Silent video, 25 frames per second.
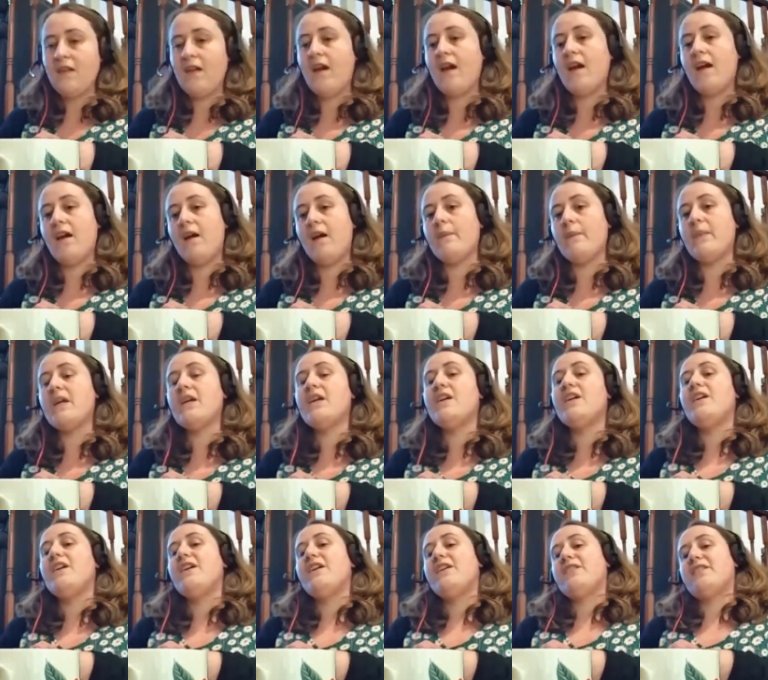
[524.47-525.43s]
So
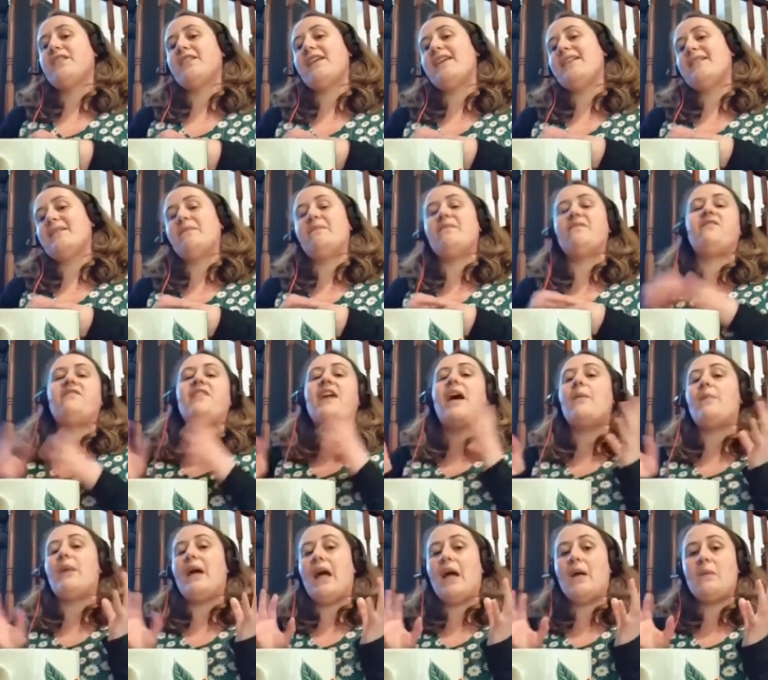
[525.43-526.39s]
there's some
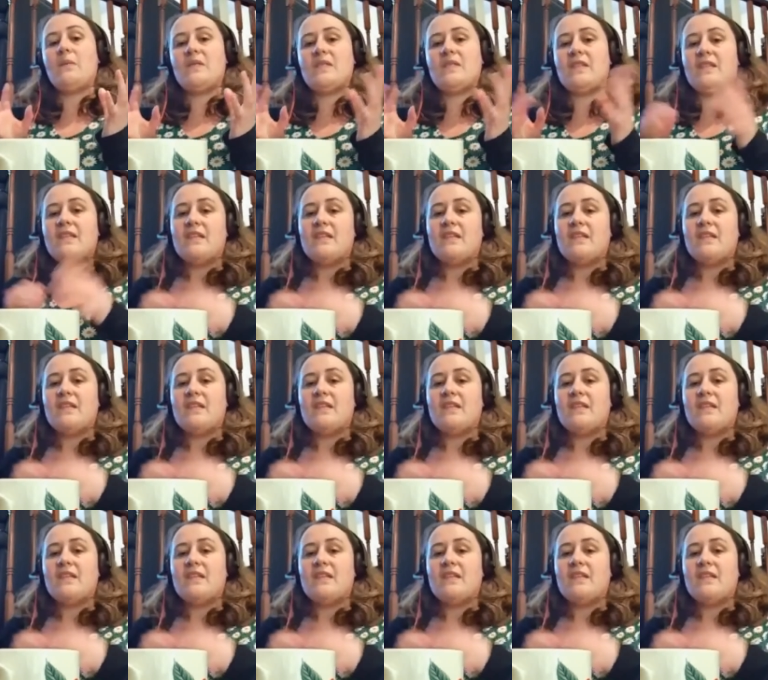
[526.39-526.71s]
fab apps